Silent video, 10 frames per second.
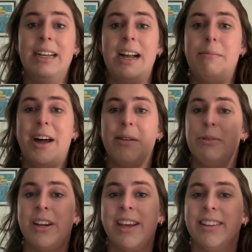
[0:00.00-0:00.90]
about a
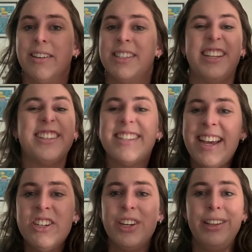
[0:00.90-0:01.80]
particular
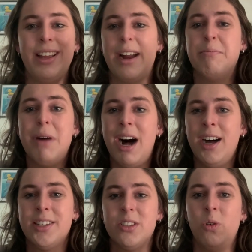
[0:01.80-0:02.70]
sensation like
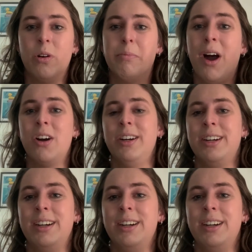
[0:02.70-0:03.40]
moss or bark.